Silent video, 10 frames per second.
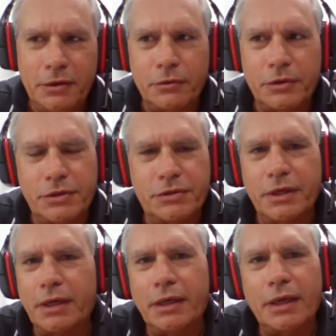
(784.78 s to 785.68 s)

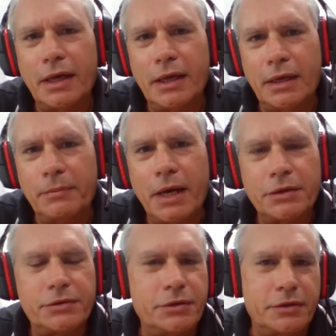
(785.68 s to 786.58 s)
existing
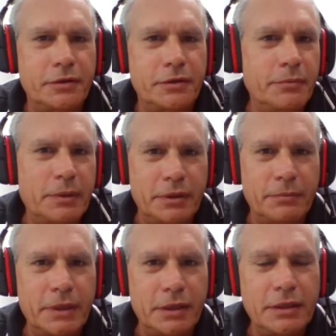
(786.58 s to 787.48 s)
email system, people you
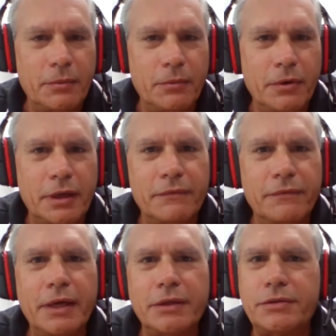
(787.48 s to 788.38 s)
meet in networking
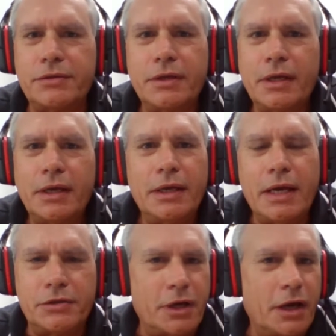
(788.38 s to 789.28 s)
events,
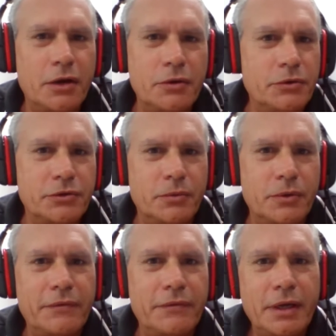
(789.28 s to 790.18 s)
at shows or
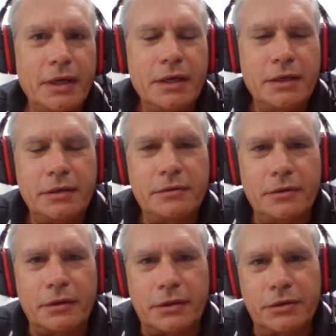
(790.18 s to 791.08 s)
whatever.
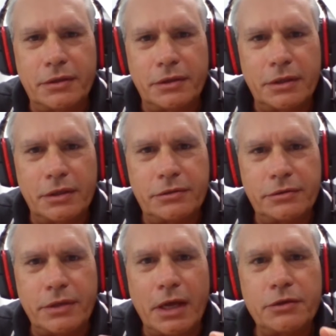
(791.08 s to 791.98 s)
Like there's
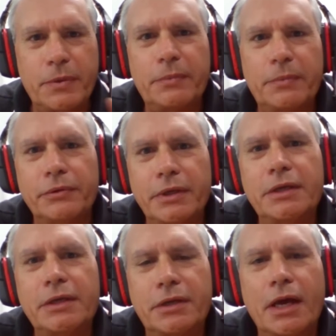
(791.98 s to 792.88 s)
those people
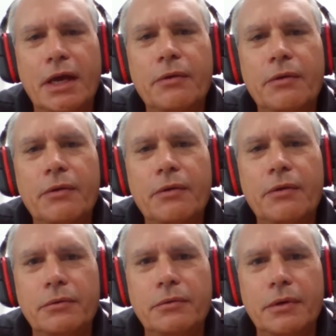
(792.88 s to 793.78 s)
need to go
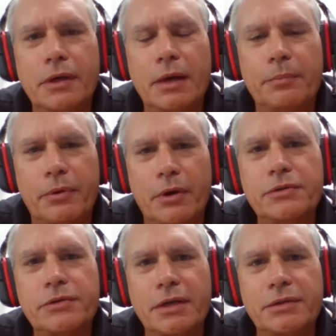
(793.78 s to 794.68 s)
into a
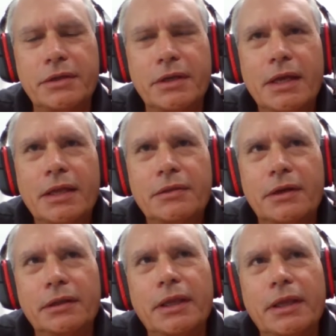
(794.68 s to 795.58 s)
process
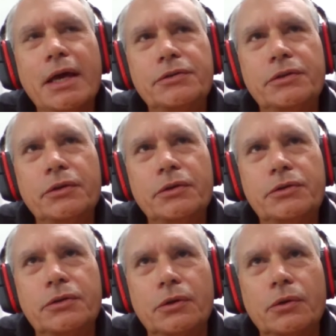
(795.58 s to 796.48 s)
that allows you
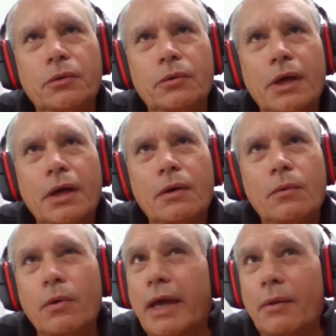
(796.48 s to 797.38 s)
to
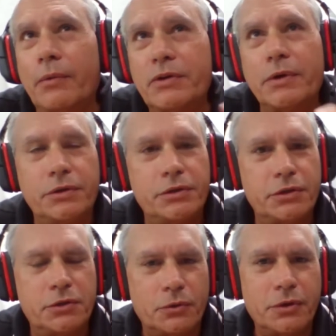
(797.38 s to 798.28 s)
work out which ones you
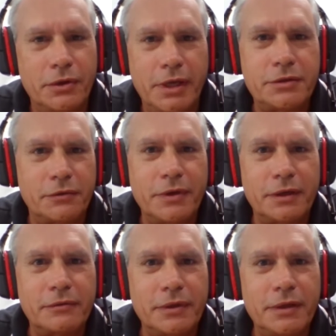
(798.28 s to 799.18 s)
should talk to next
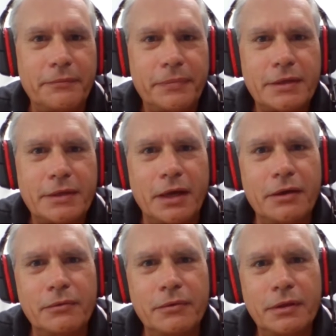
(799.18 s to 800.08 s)
effectively. So
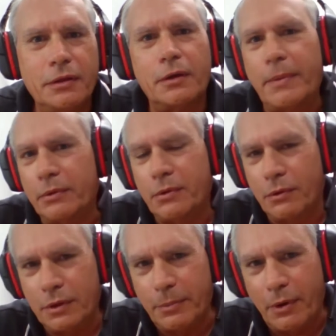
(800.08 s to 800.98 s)
a lot of people
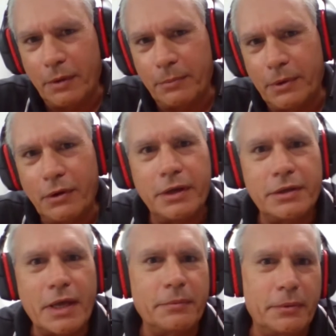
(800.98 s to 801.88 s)
call it a
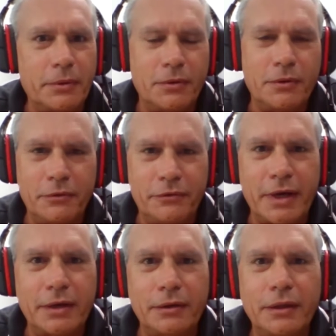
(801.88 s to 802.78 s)
pipeline, other people call it a
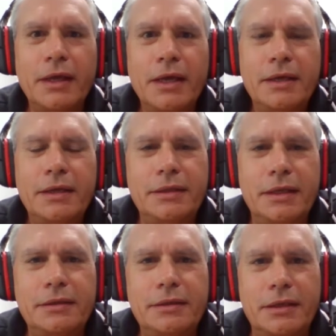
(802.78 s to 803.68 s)
funnel.
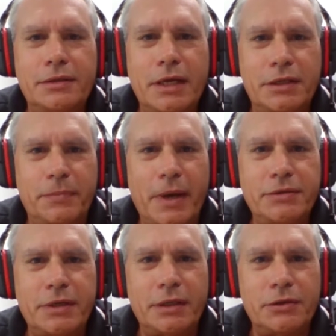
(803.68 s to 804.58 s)
It's
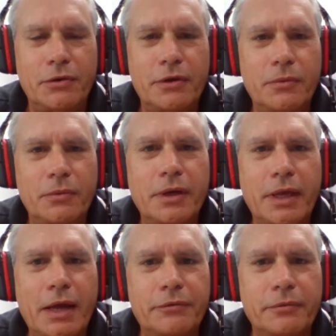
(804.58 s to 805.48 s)
basically trying to work
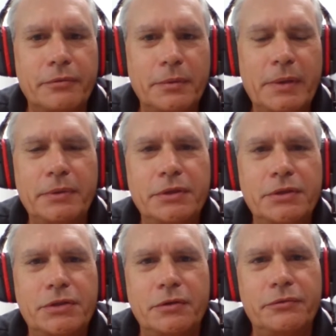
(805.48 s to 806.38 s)
out from the people
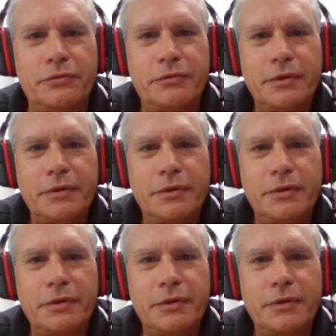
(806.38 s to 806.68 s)
that you've